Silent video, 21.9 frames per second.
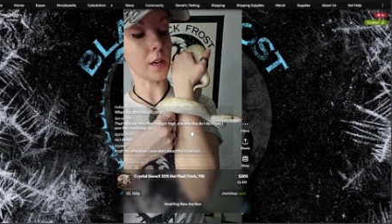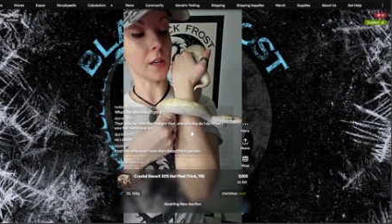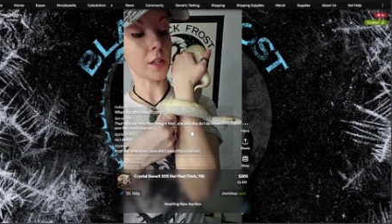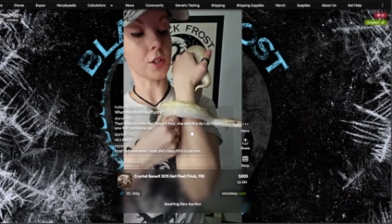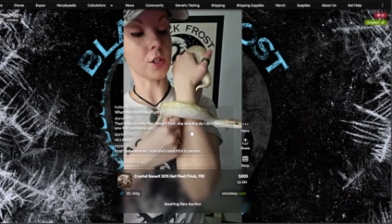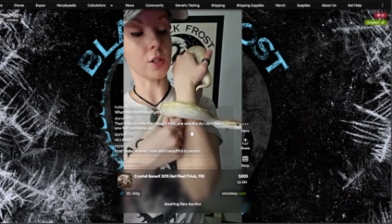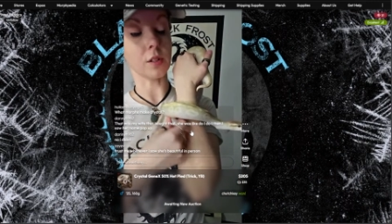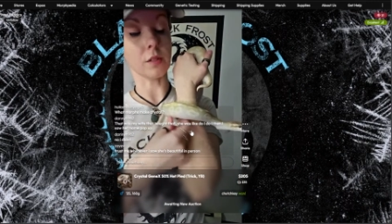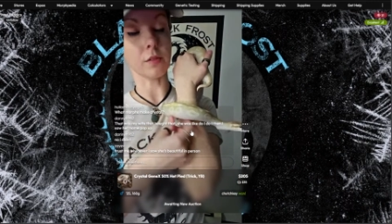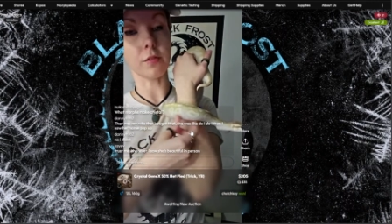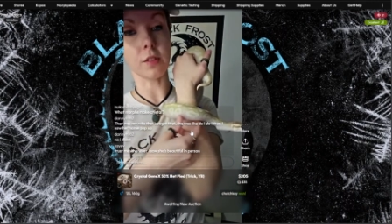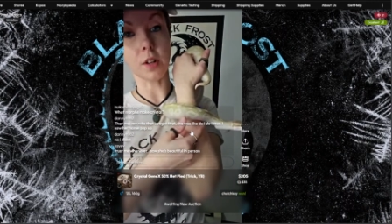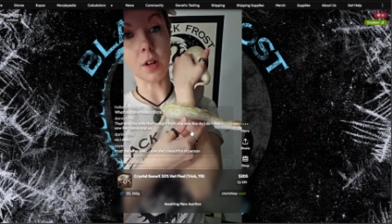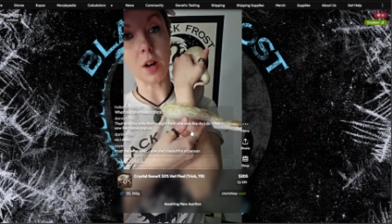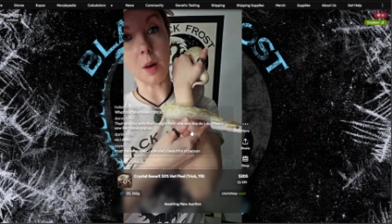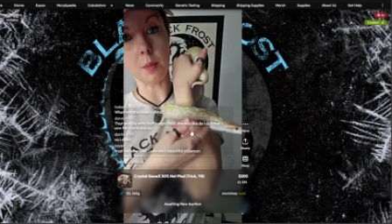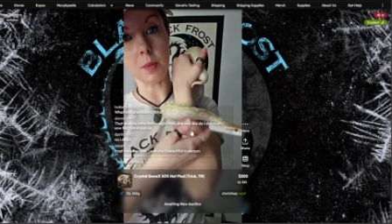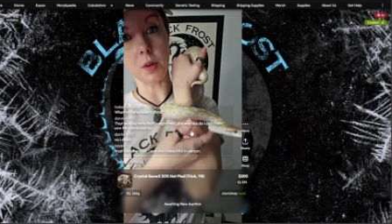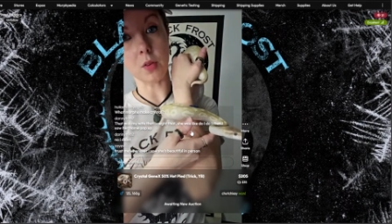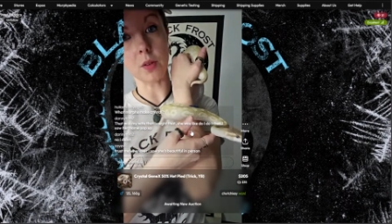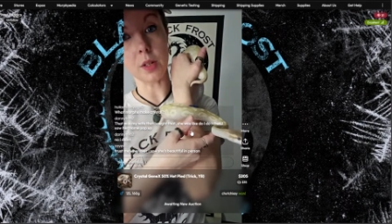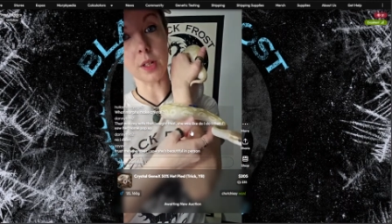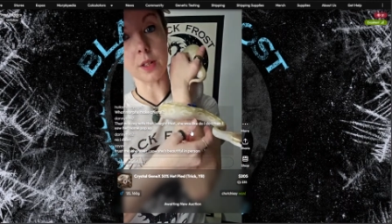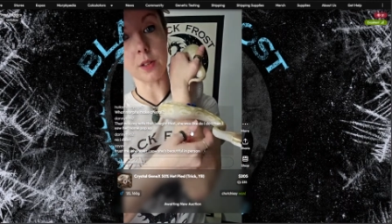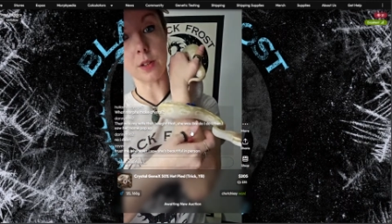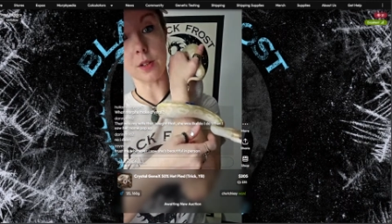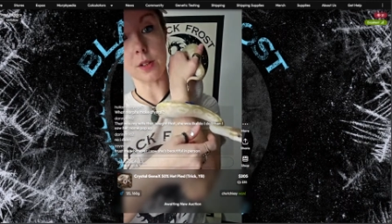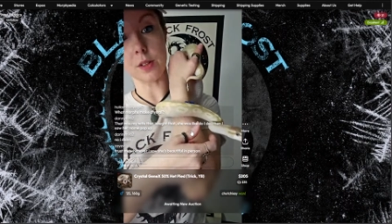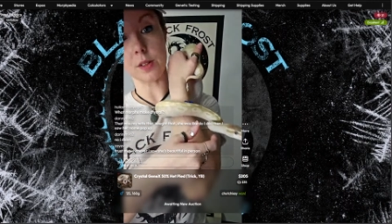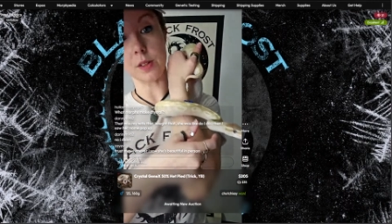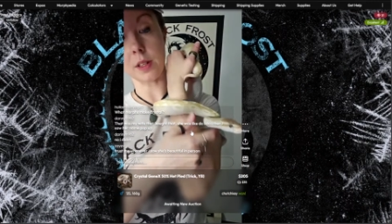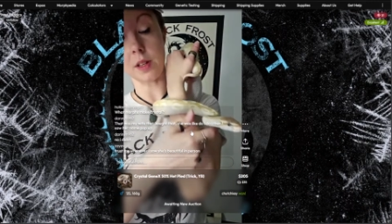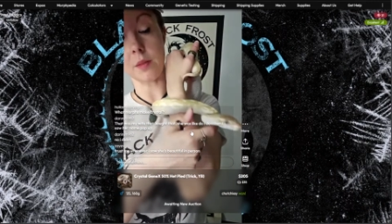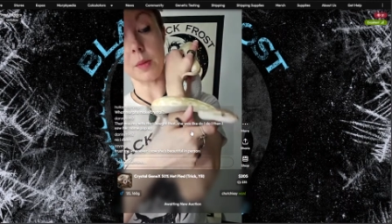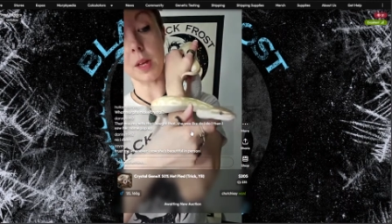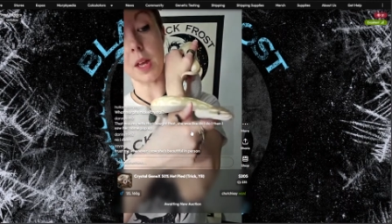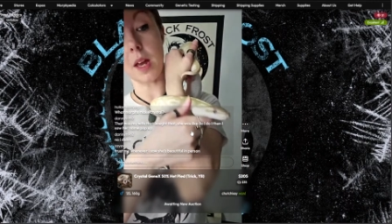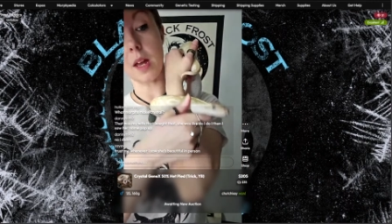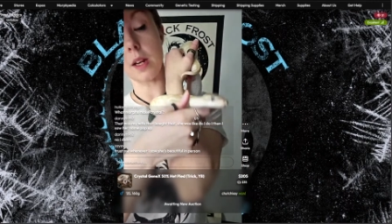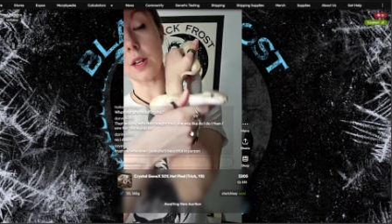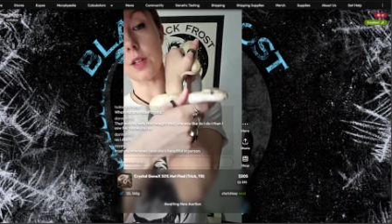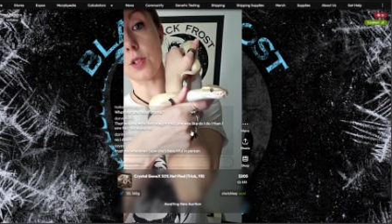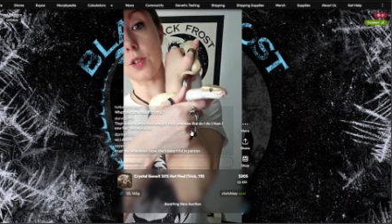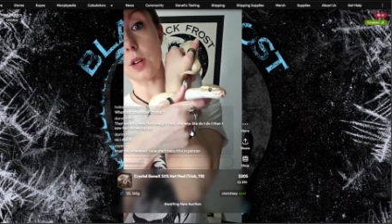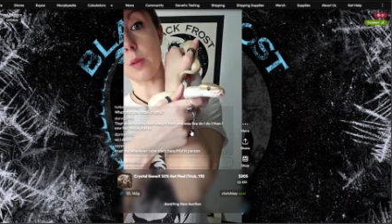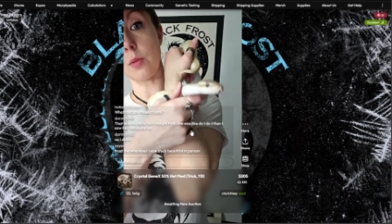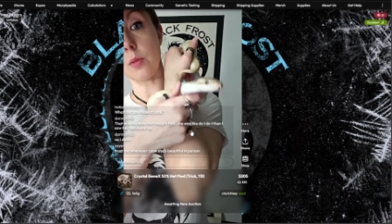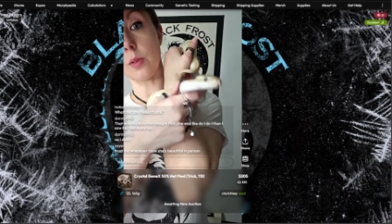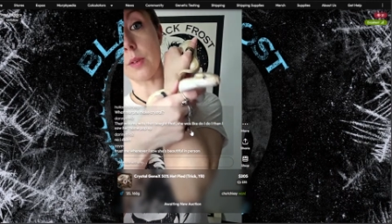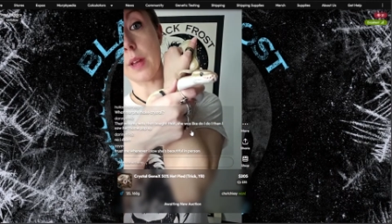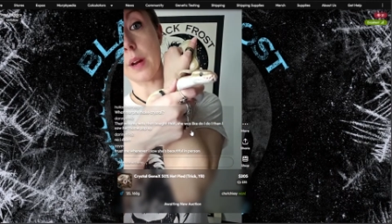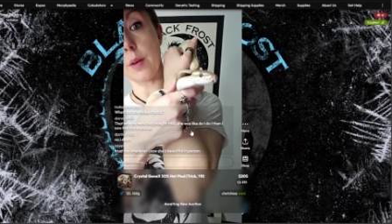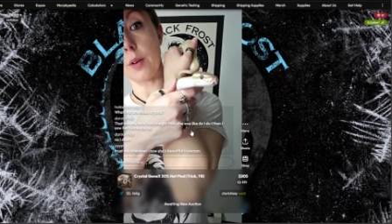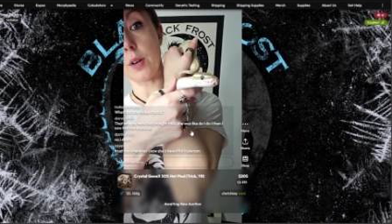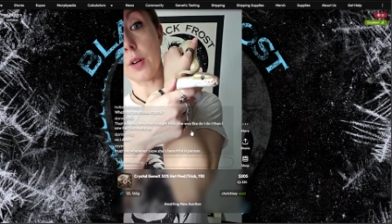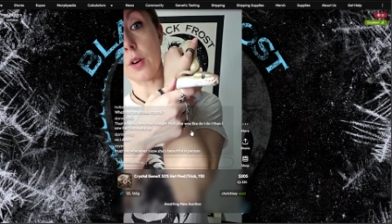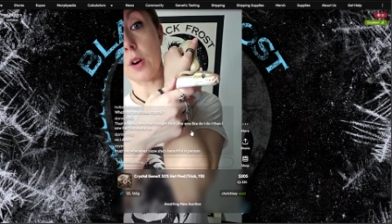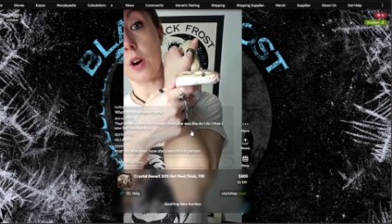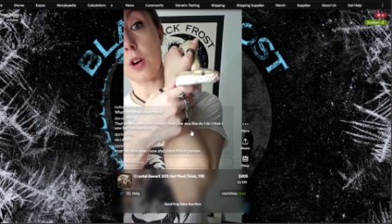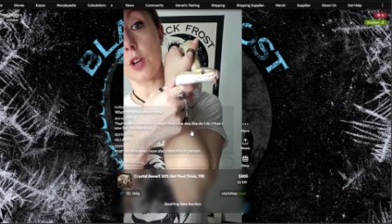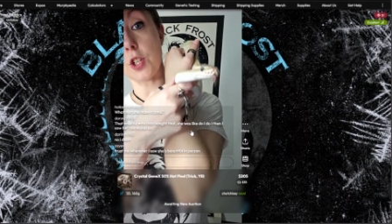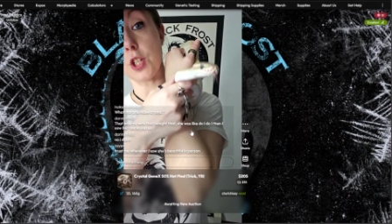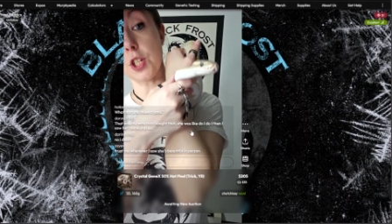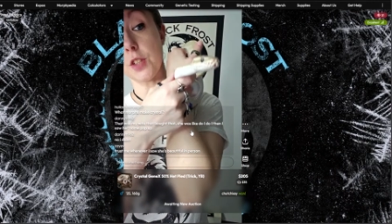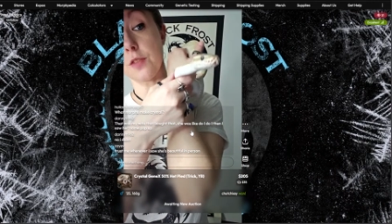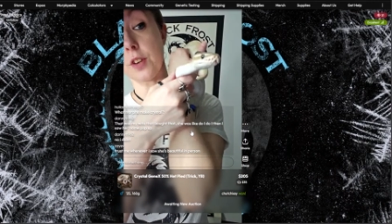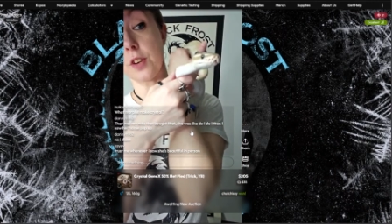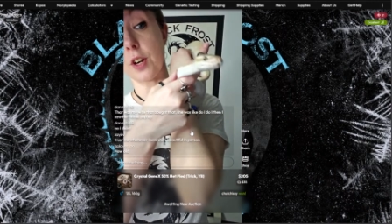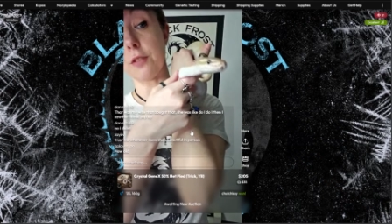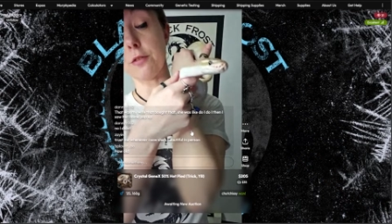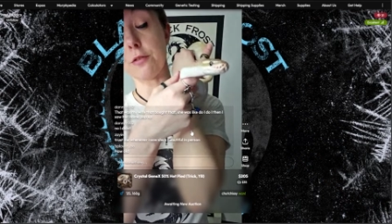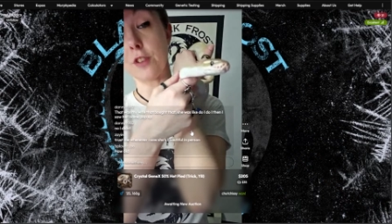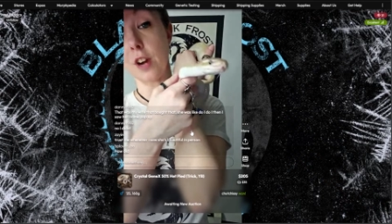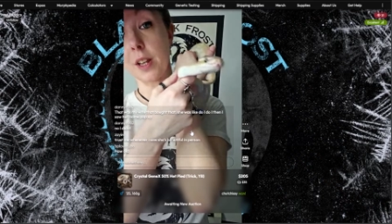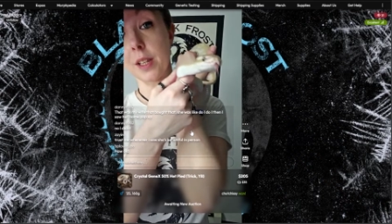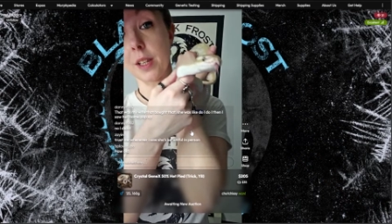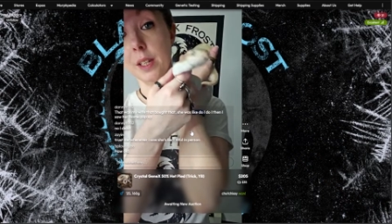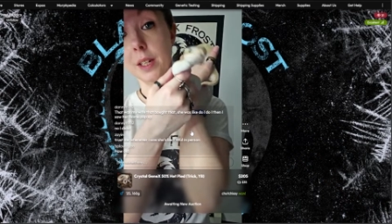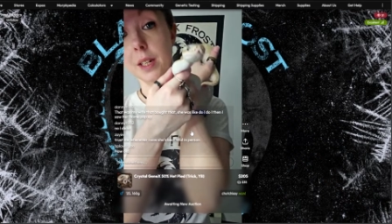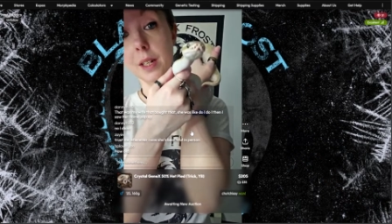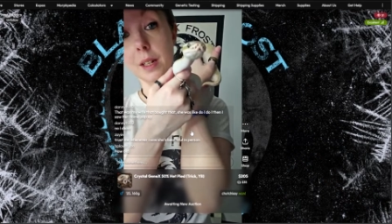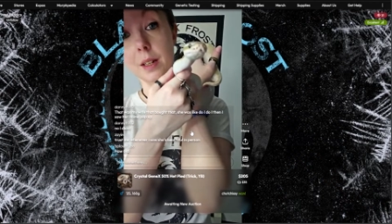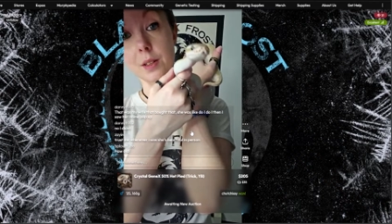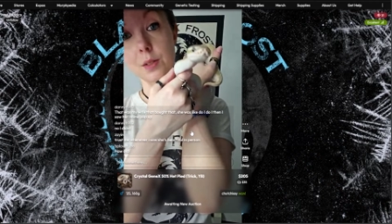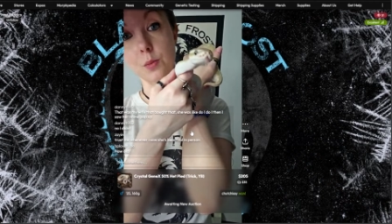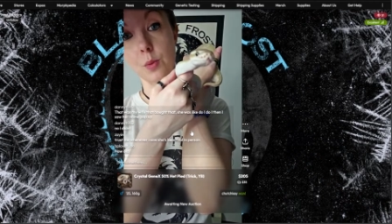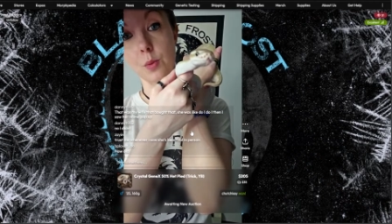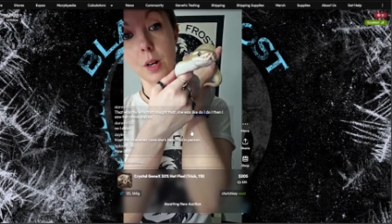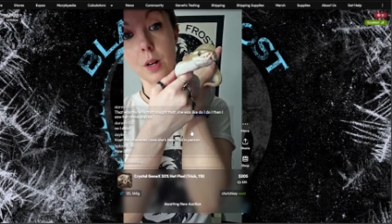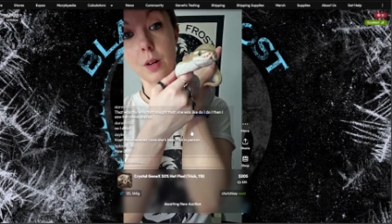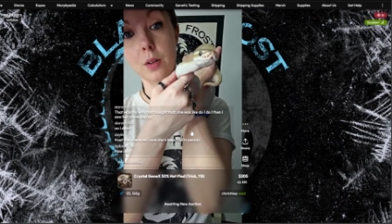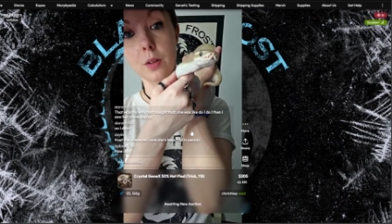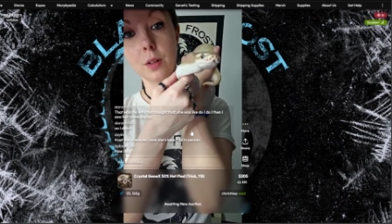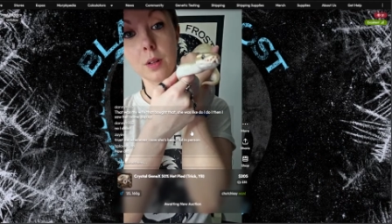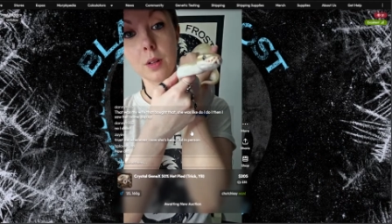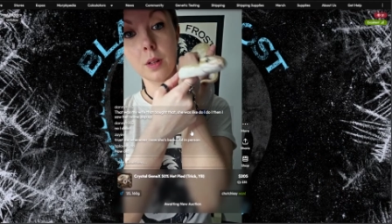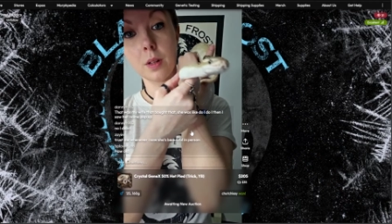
She's a phenomenal eater, doesn't give me any trouble in that regard. She's very friendly as well.